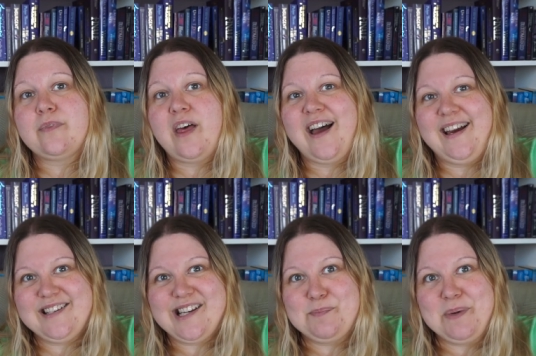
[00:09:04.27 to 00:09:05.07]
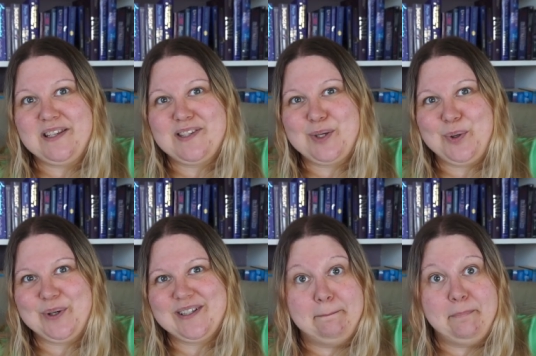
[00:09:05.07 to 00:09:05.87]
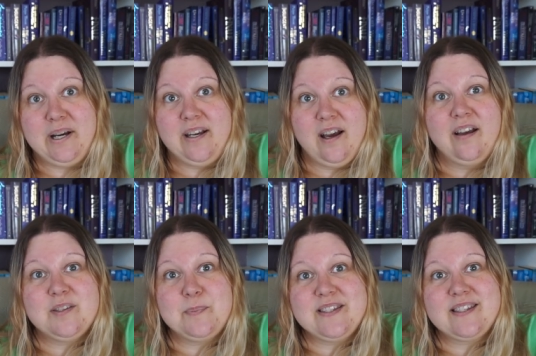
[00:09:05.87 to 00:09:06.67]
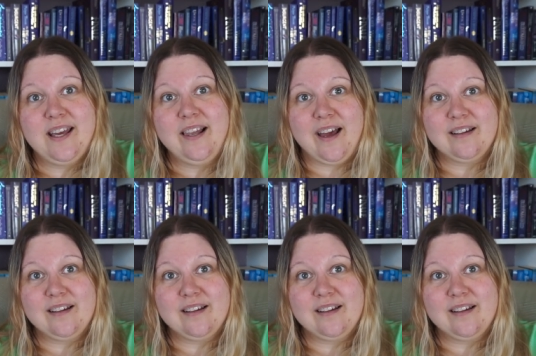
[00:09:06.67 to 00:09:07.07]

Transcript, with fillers: and she's being stalked by her husband's killer.